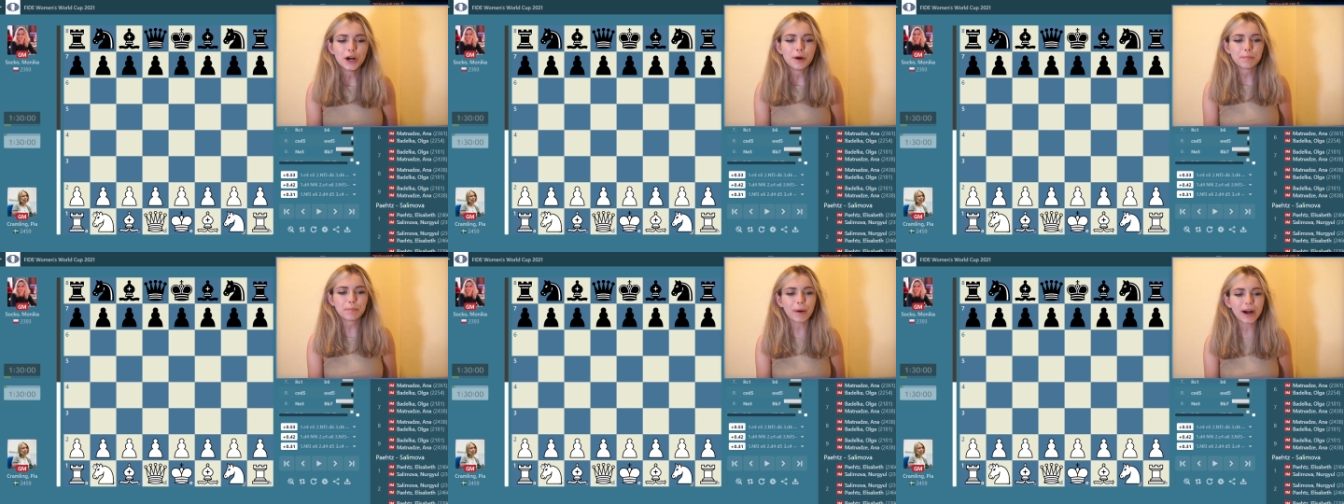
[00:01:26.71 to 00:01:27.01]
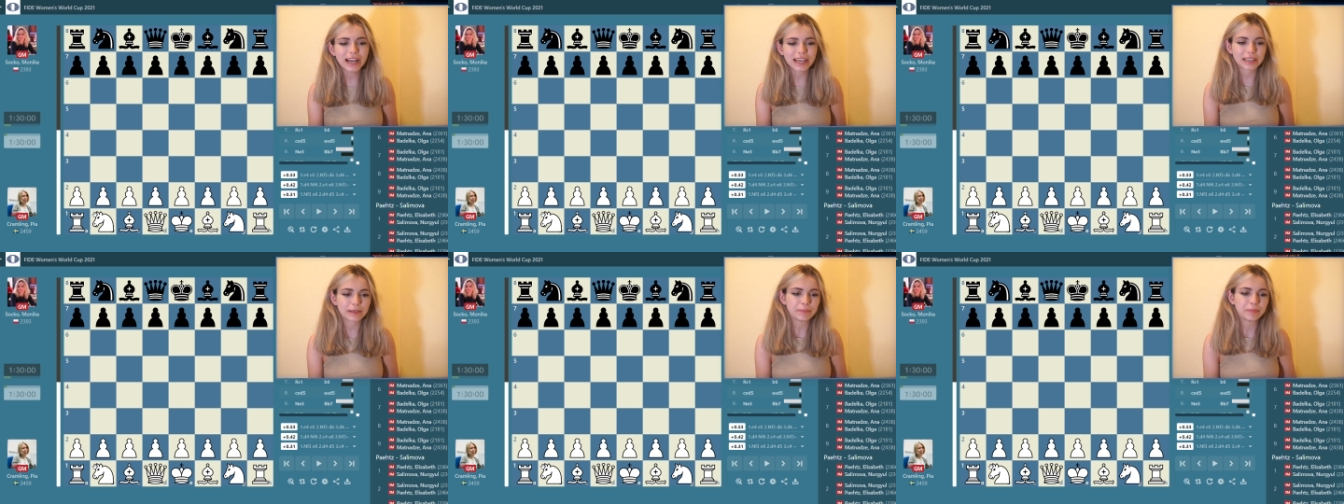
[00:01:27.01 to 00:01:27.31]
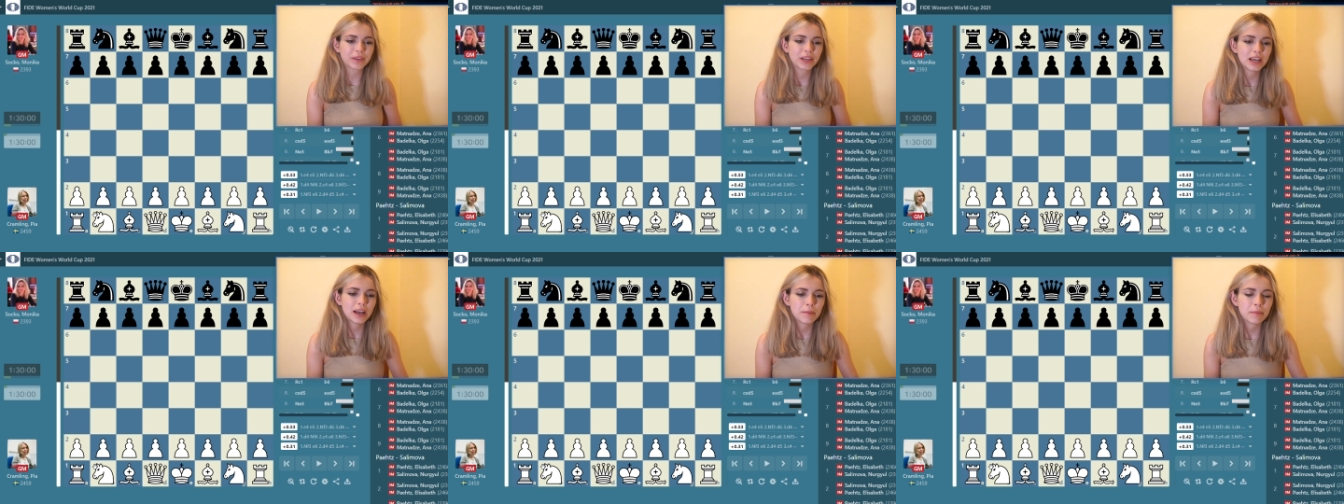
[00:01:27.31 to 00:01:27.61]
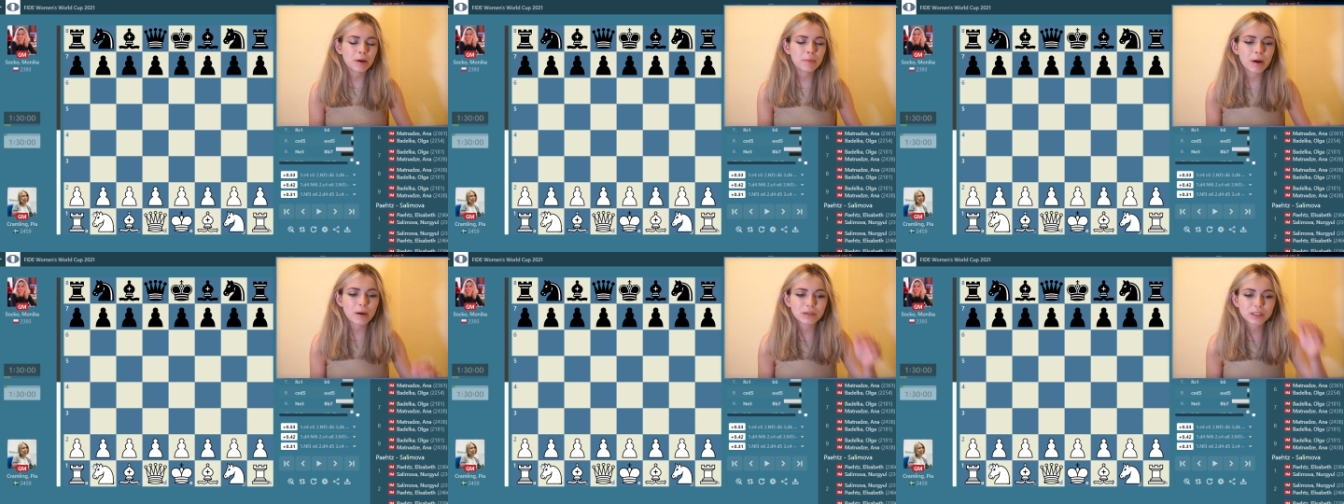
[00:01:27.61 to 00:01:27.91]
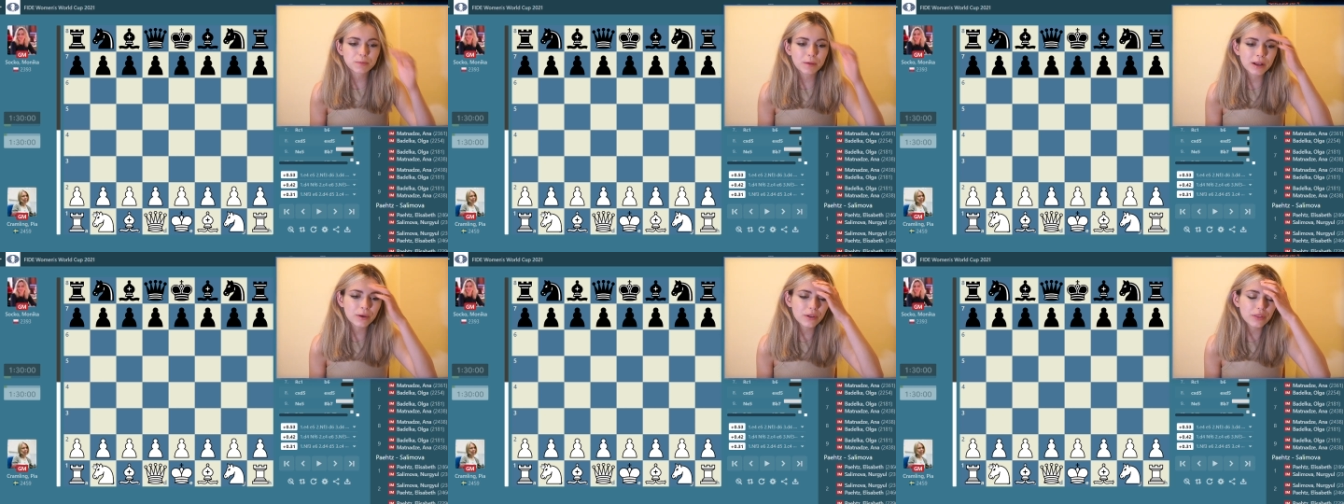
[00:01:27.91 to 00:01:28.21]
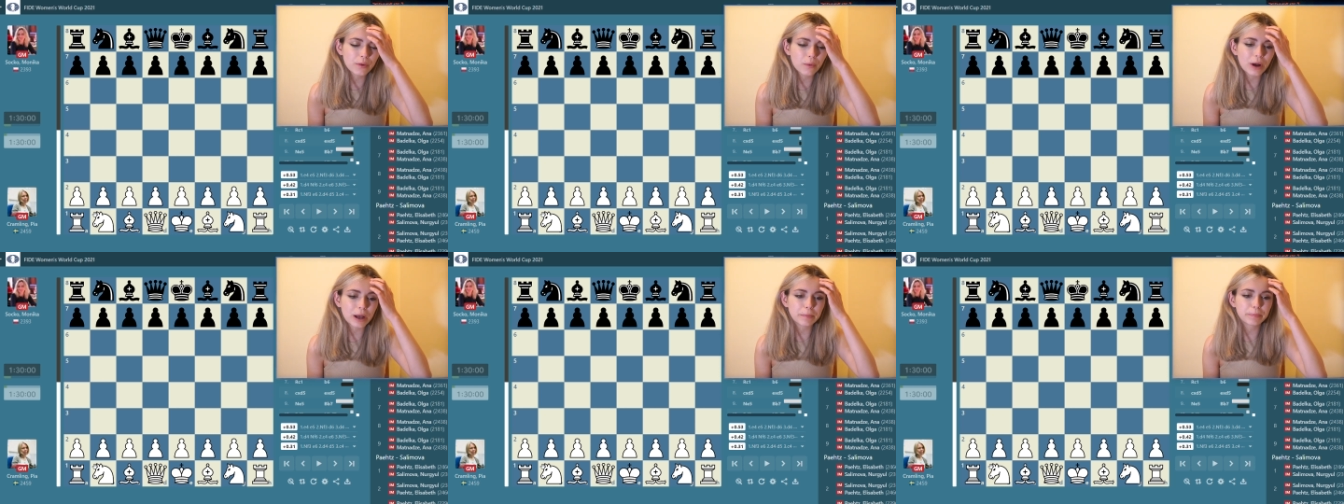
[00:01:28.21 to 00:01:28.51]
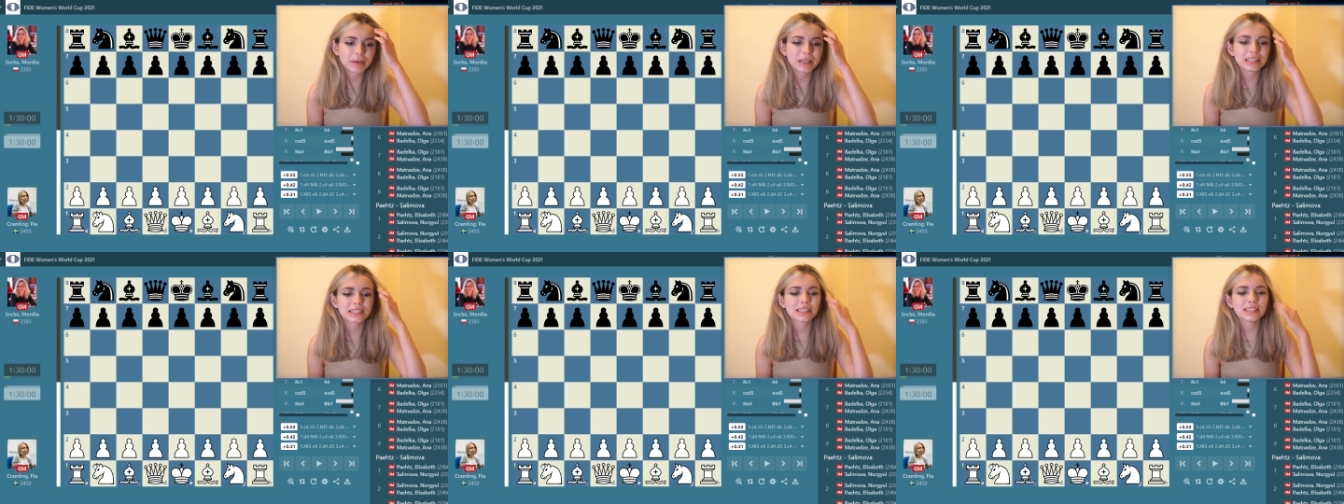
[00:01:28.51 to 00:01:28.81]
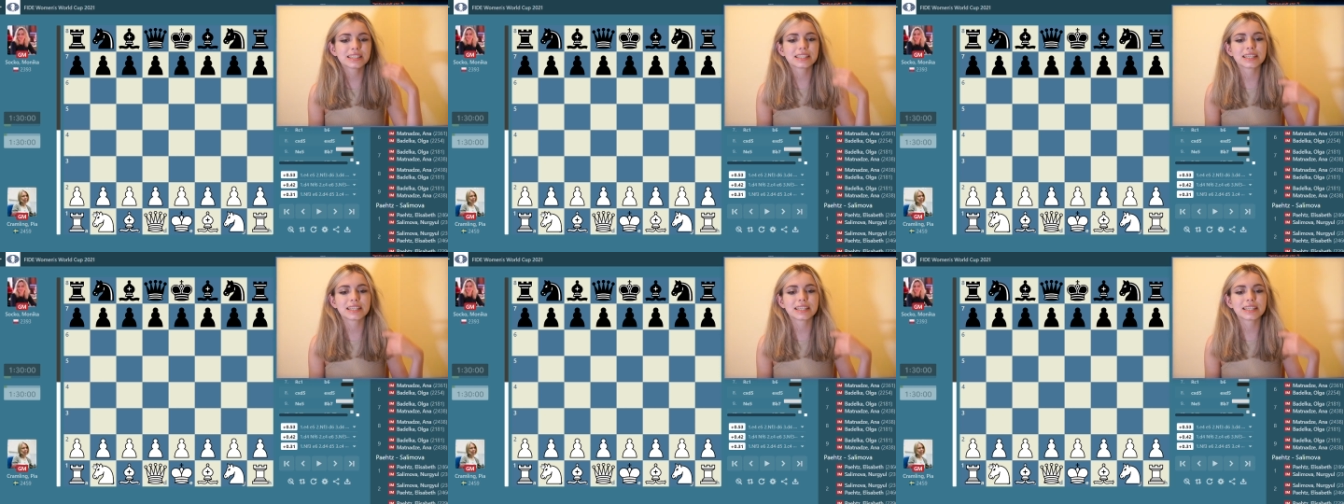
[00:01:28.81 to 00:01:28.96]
But my mom was playing with the white pieces,